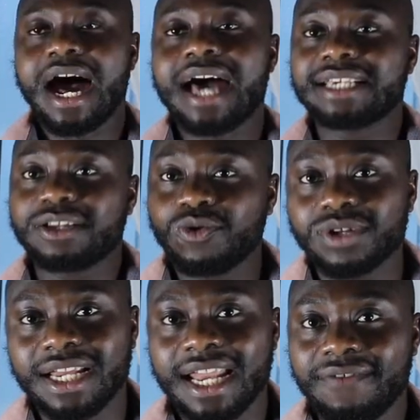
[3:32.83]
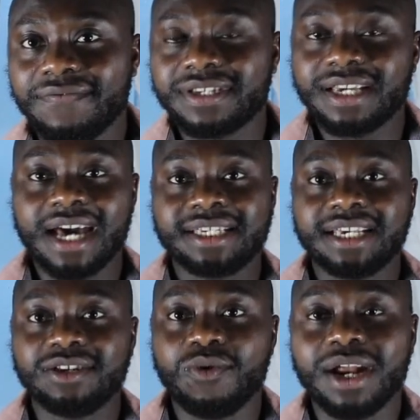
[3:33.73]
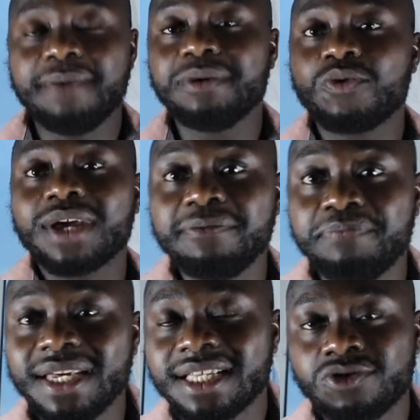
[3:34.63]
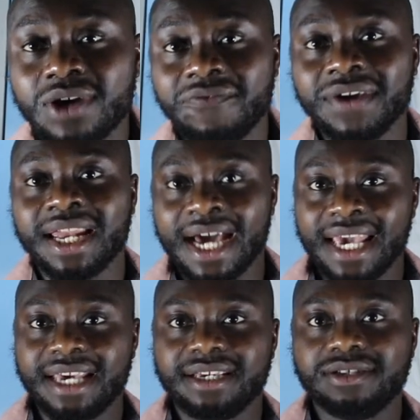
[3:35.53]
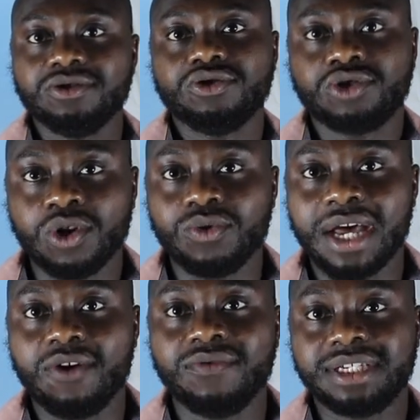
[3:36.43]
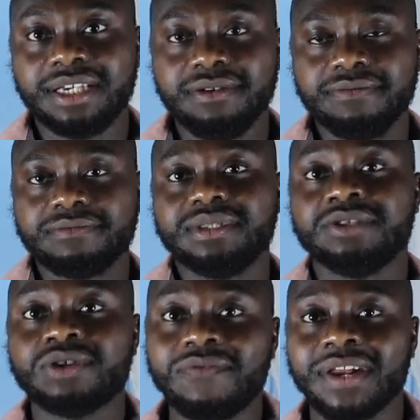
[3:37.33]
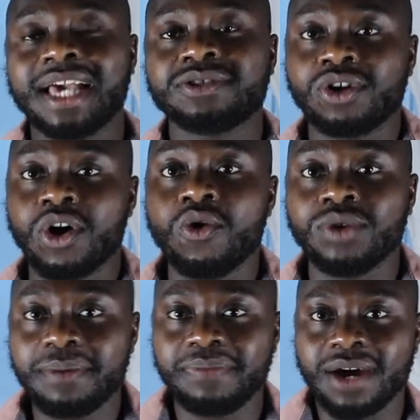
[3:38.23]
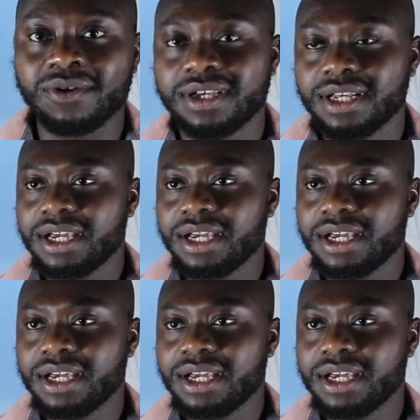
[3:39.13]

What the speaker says: As I took the left, I said, you know what, let me quickly beat the traffic light so that obviously the traffic light is going to hold him down.